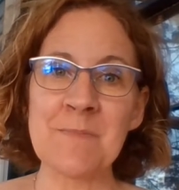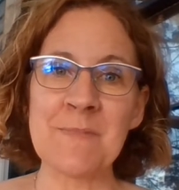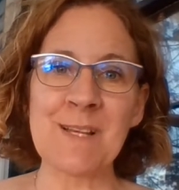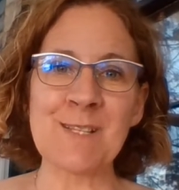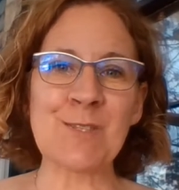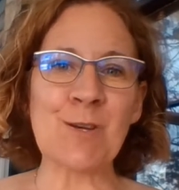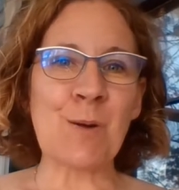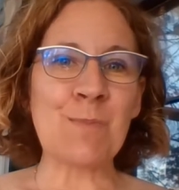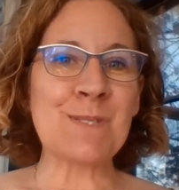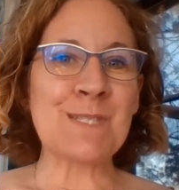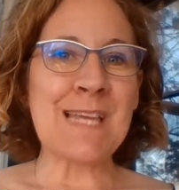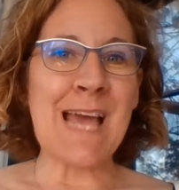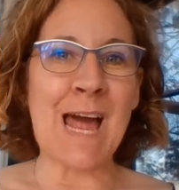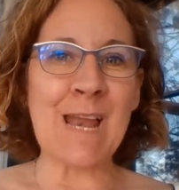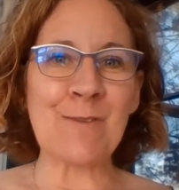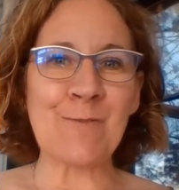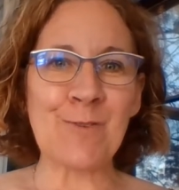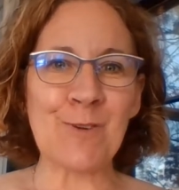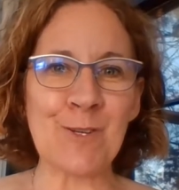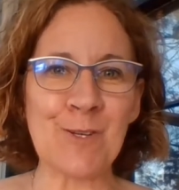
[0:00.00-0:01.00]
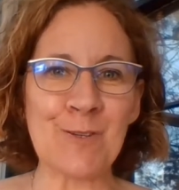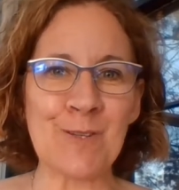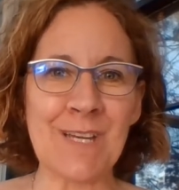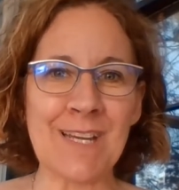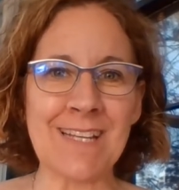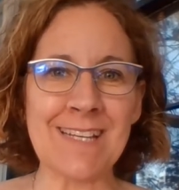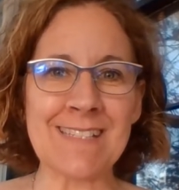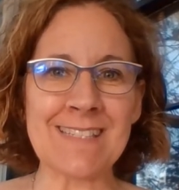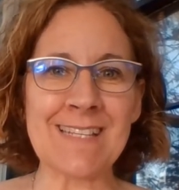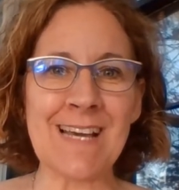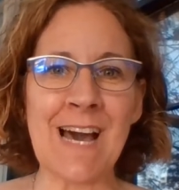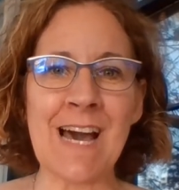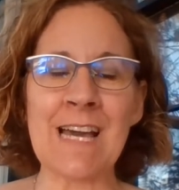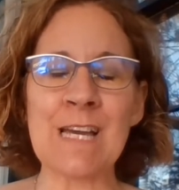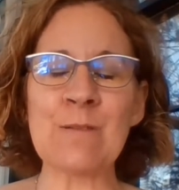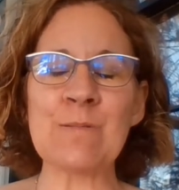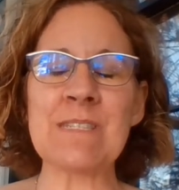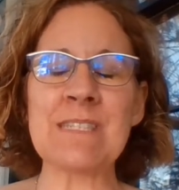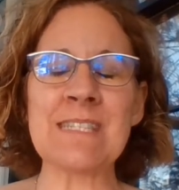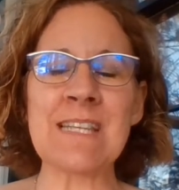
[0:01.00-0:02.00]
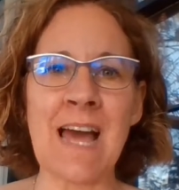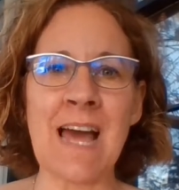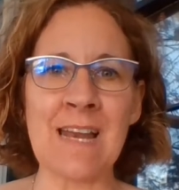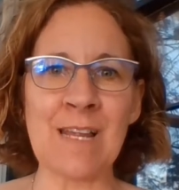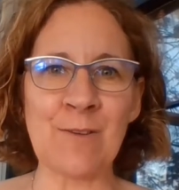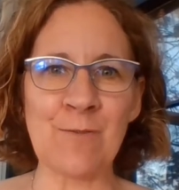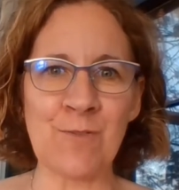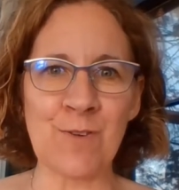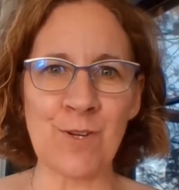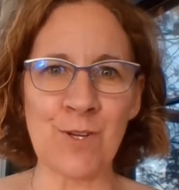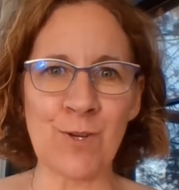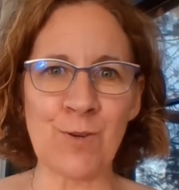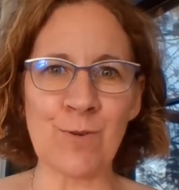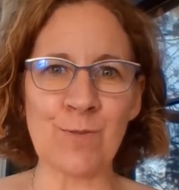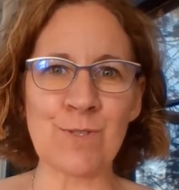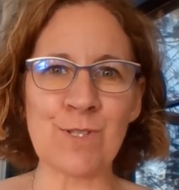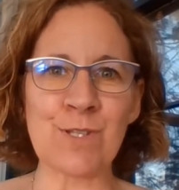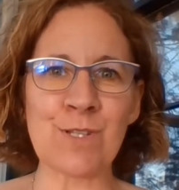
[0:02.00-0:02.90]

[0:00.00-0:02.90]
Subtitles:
So I'm standing for you, ladies. I am standing for you